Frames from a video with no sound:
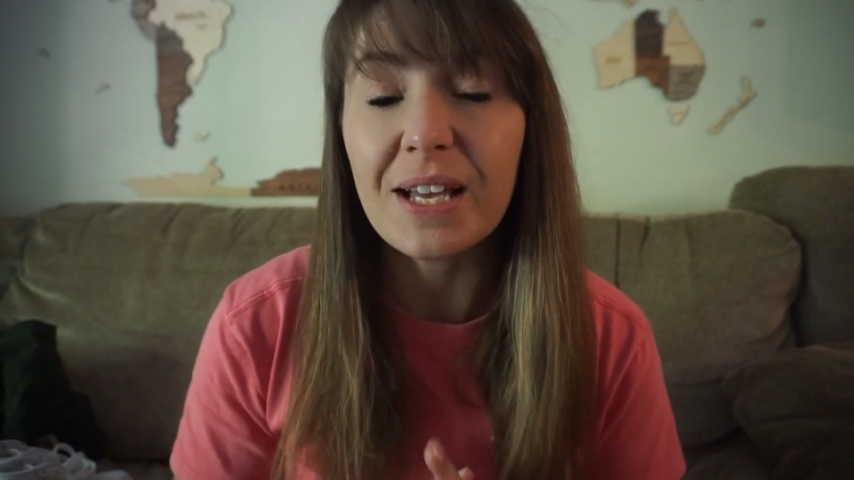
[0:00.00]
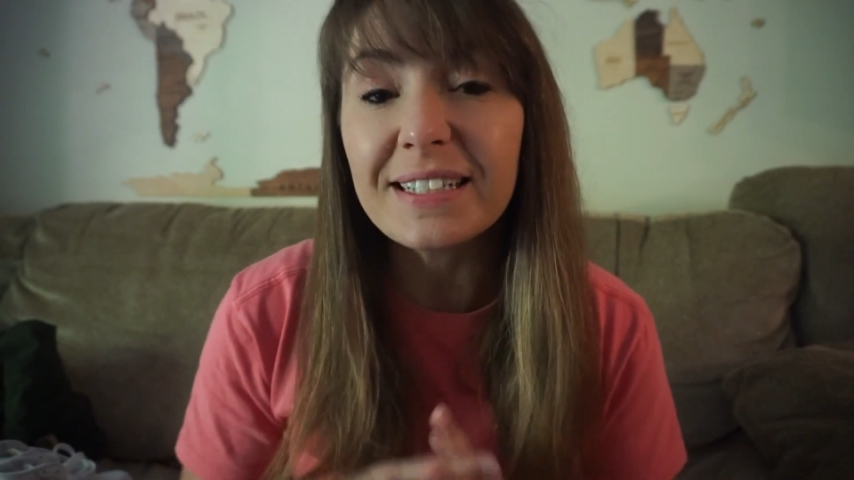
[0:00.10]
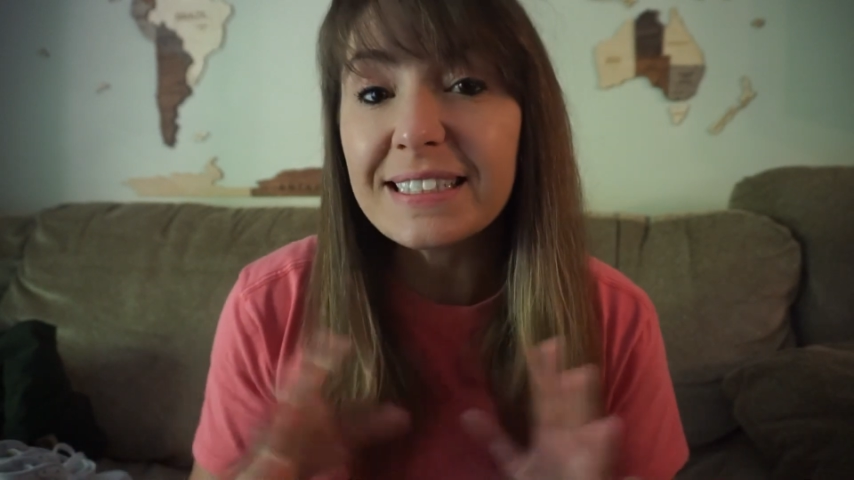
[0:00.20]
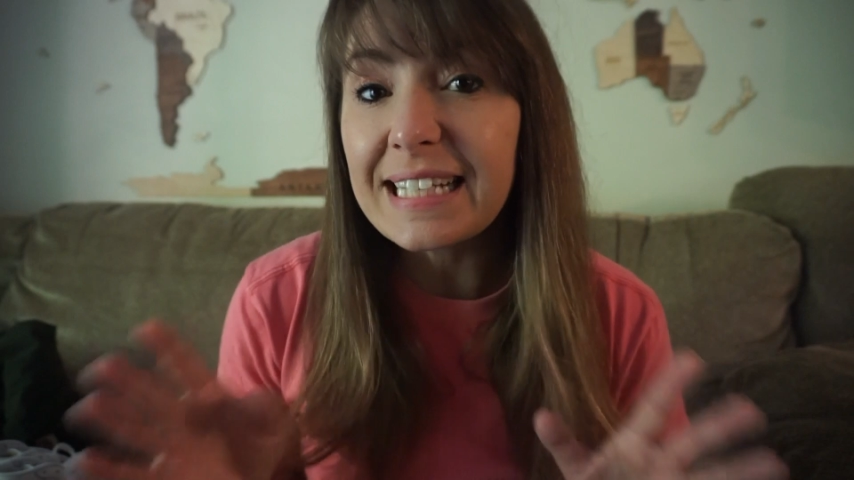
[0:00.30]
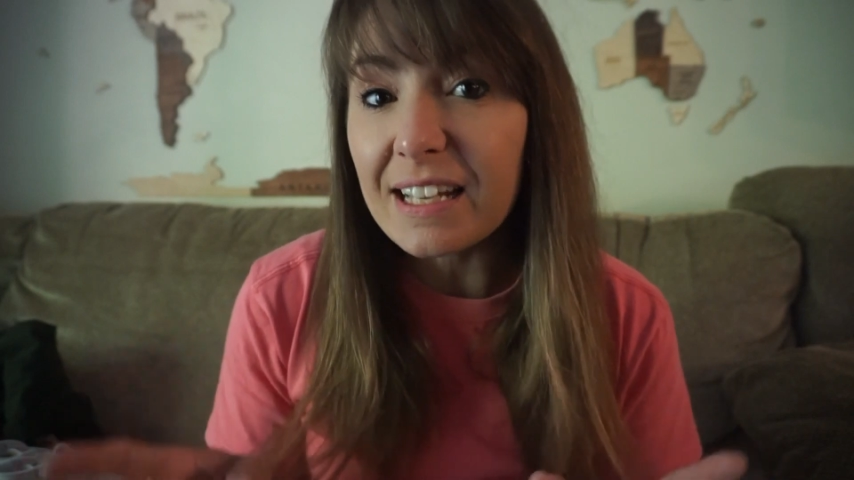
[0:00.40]
I
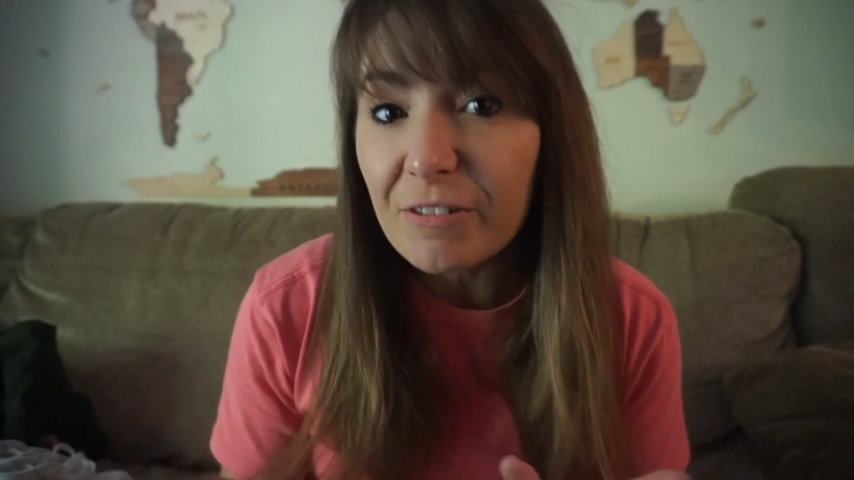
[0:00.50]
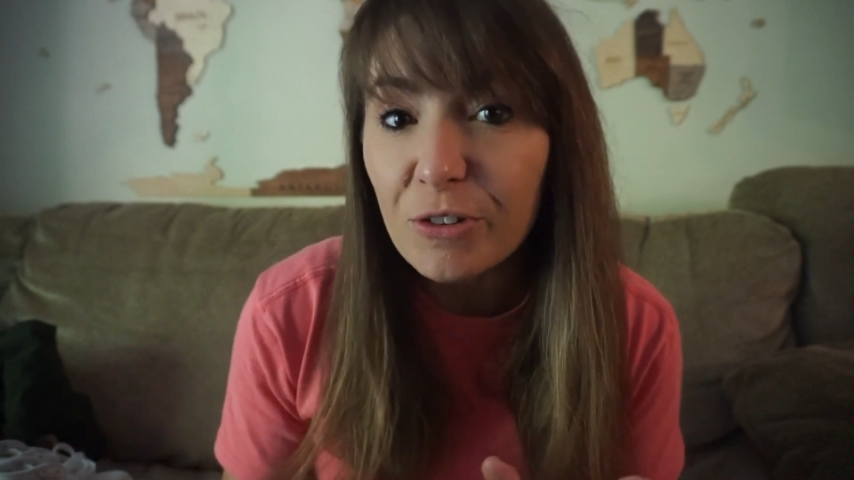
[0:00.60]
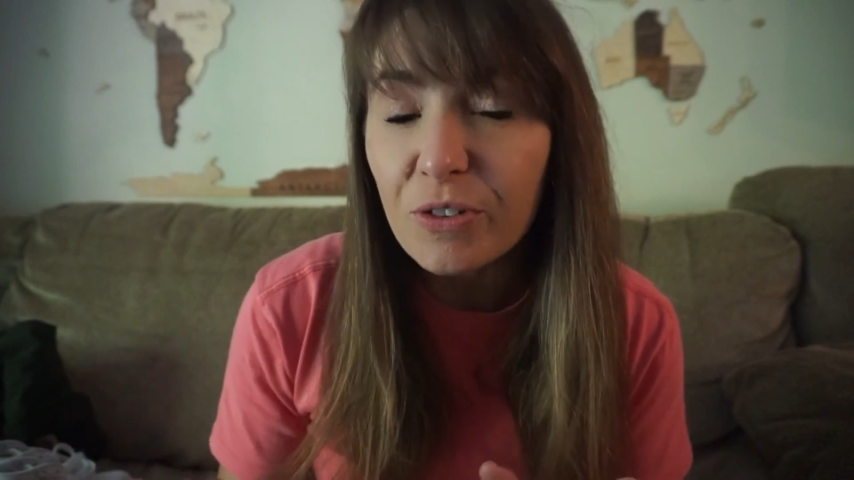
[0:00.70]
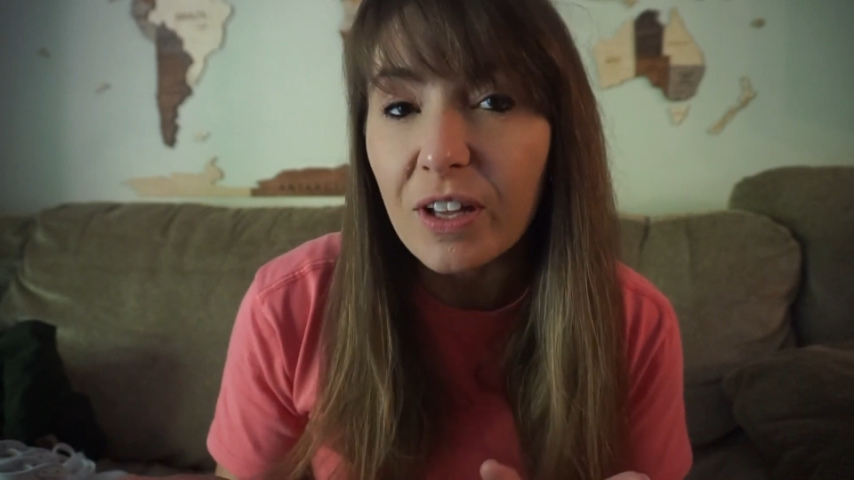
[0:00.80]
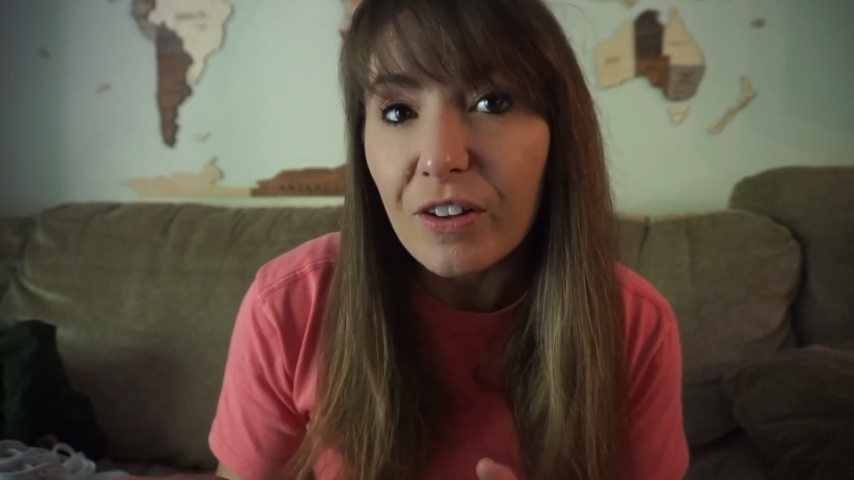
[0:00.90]
did get a
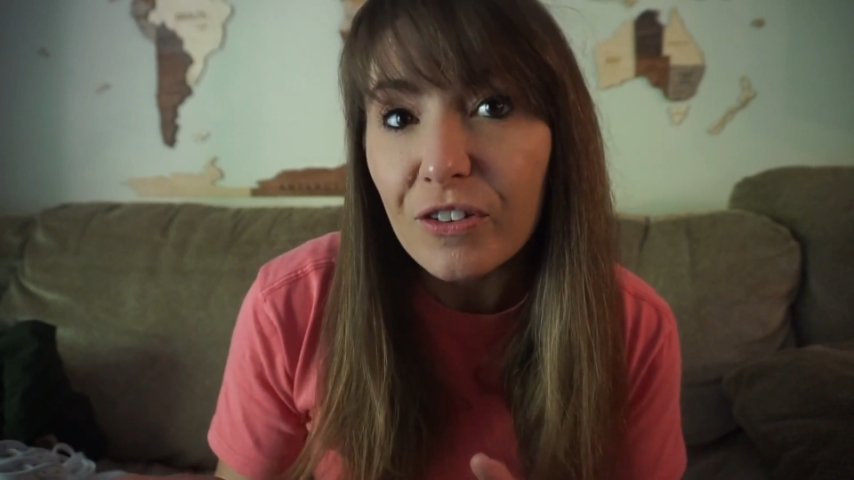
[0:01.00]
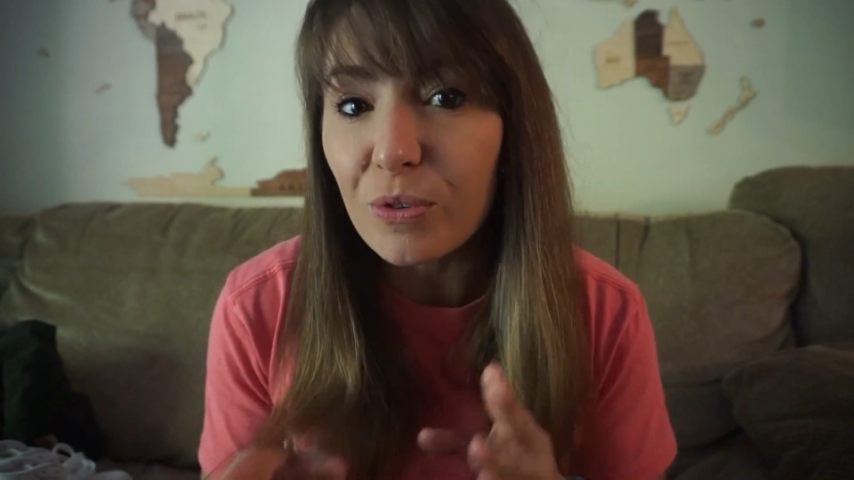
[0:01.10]
few things.